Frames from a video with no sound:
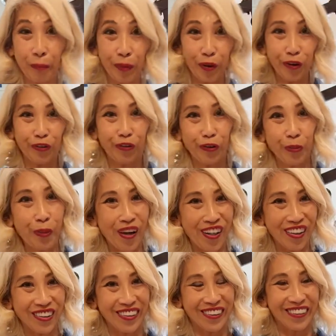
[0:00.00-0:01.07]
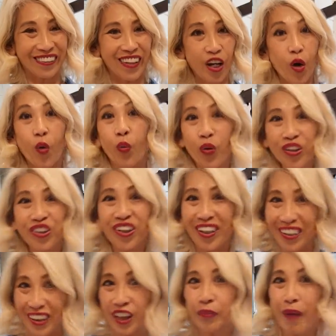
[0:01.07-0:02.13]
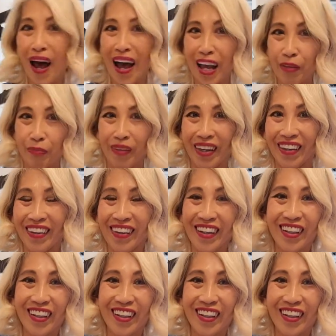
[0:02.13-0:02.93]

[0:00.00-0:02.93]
and beautiful person, which inspired me.